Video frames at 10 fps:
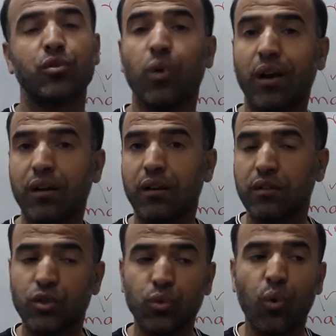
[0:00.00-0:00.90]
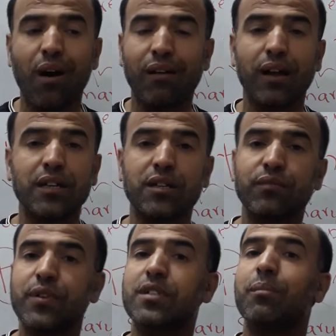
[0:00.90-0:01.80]
You are writing
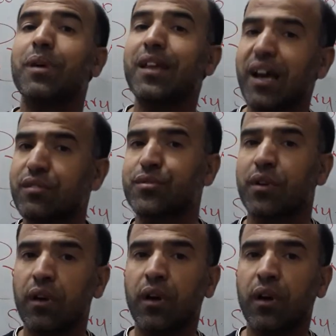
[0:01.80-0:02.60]
for somebody else.